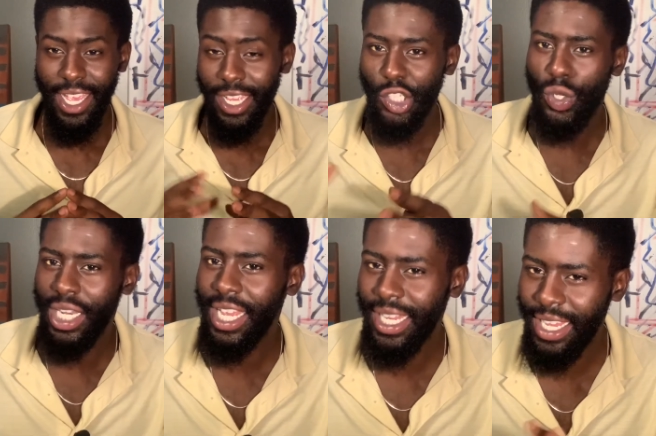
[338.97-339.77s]
Treat it
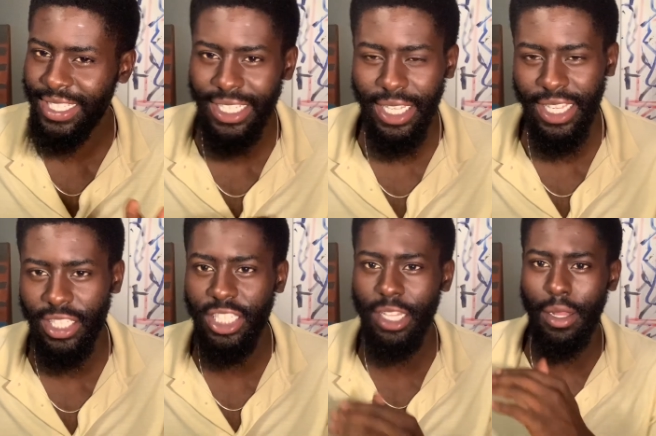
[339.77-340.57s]
like I said, like
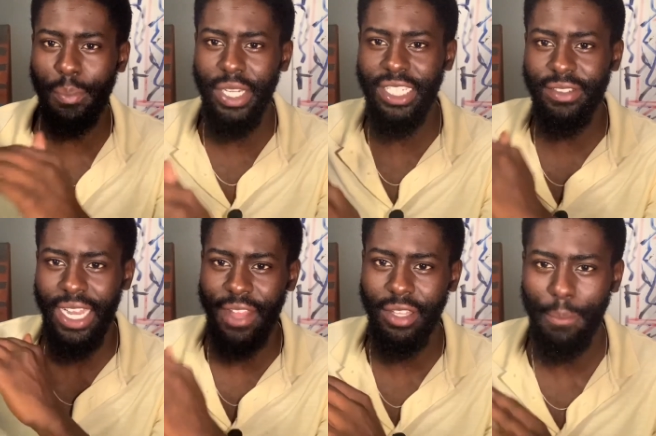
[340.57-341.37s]
this is the objectives that I
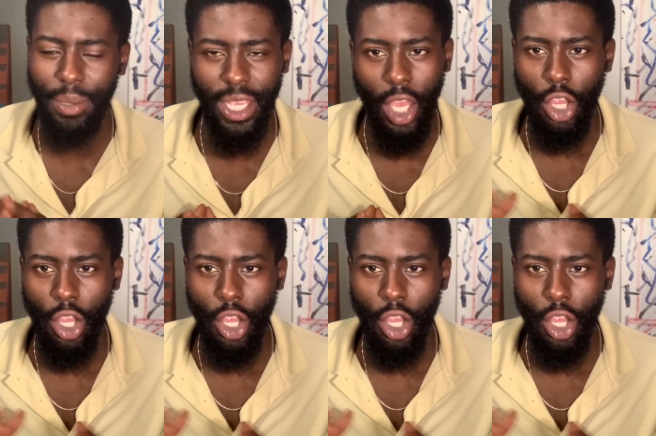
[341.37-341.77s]
have to complete.